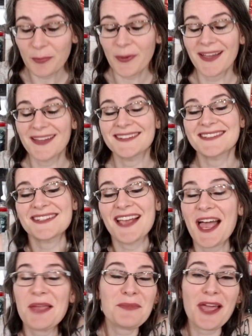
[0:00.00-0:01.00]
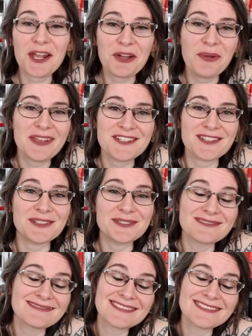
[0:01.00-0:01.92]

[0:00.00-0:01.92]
but I'm not going to.